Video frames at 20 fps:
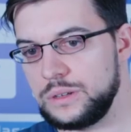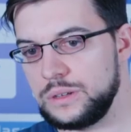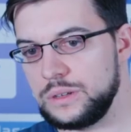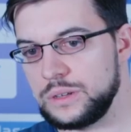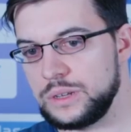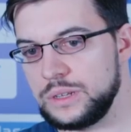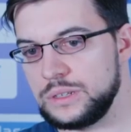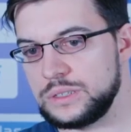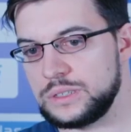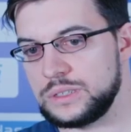
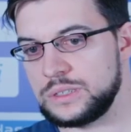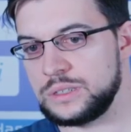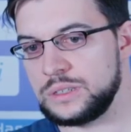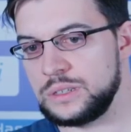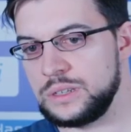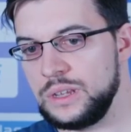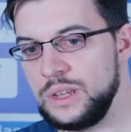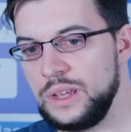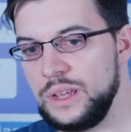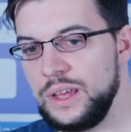
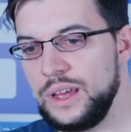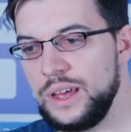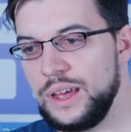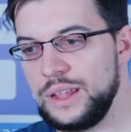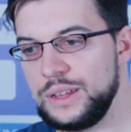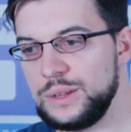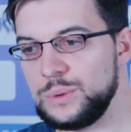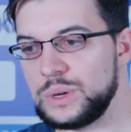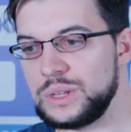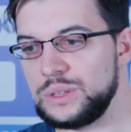against
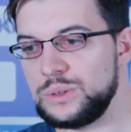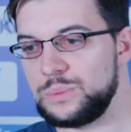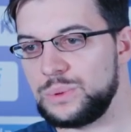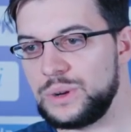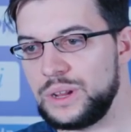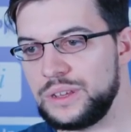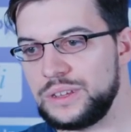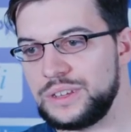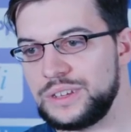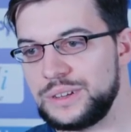anyone you
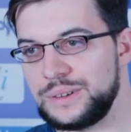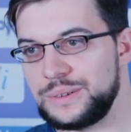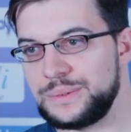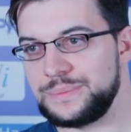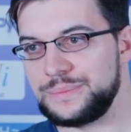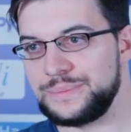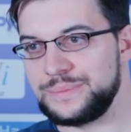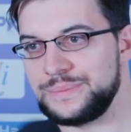play here.